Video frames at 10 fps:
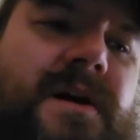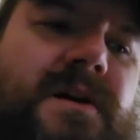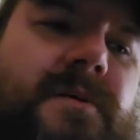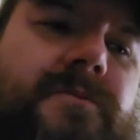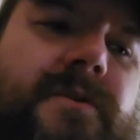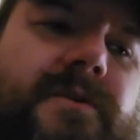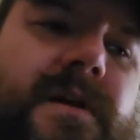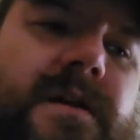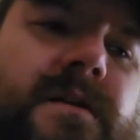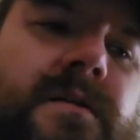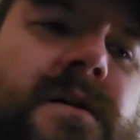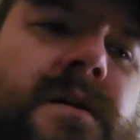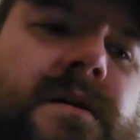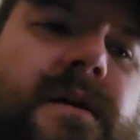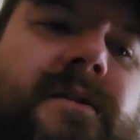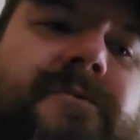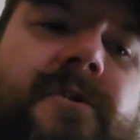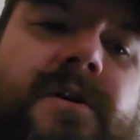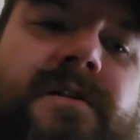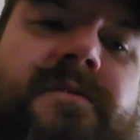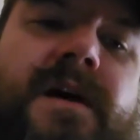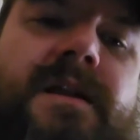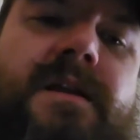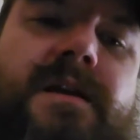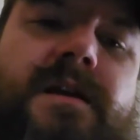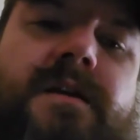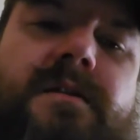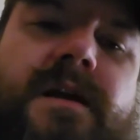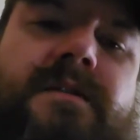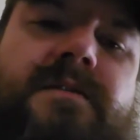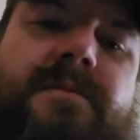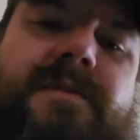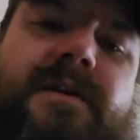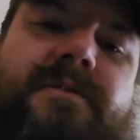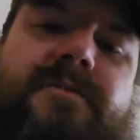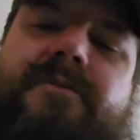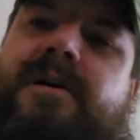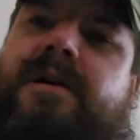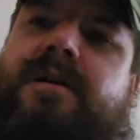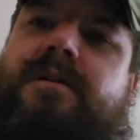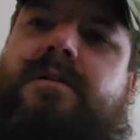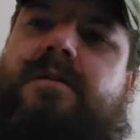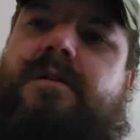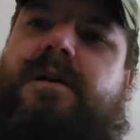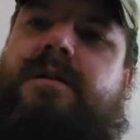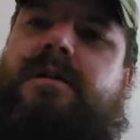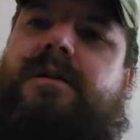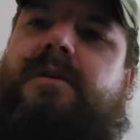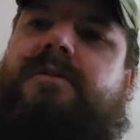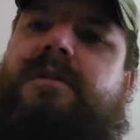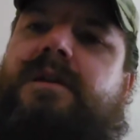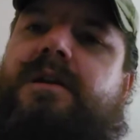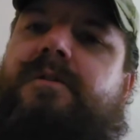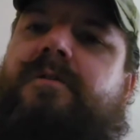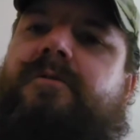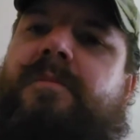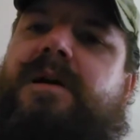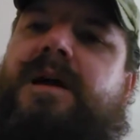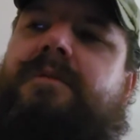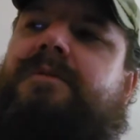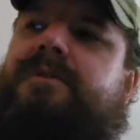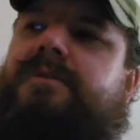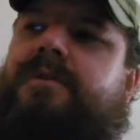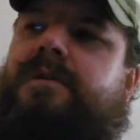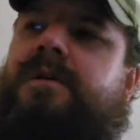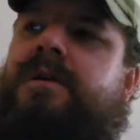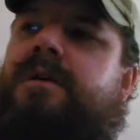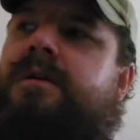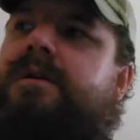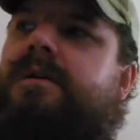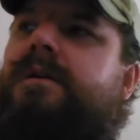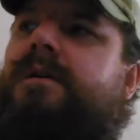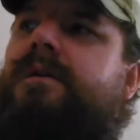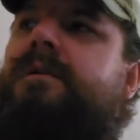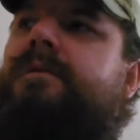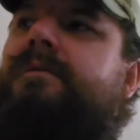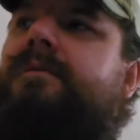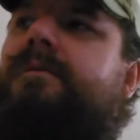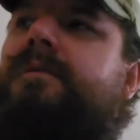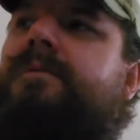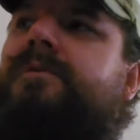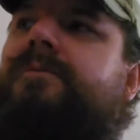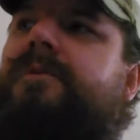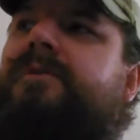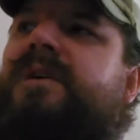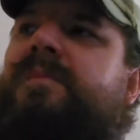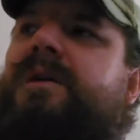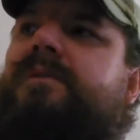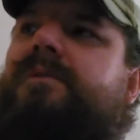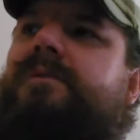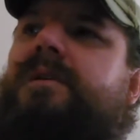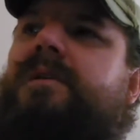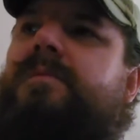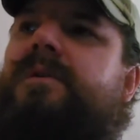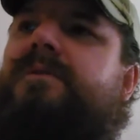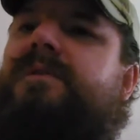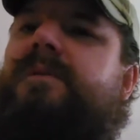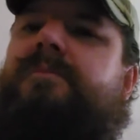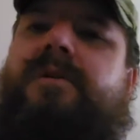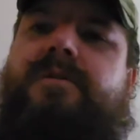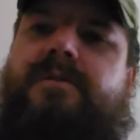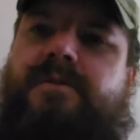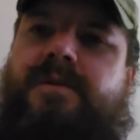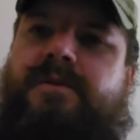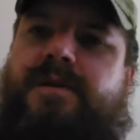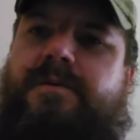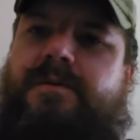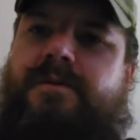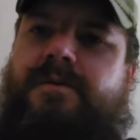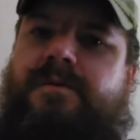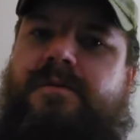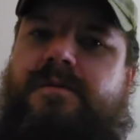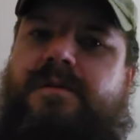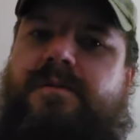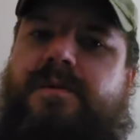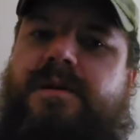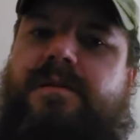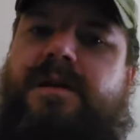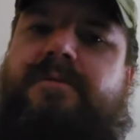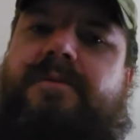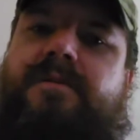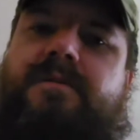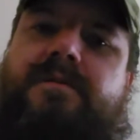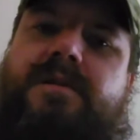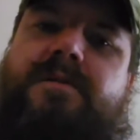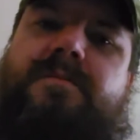up for a second. In the fall of '98, I ended up testifying at a custody hearing for my half sister. Uh, it was the first time I had seen my stepfather since we had left him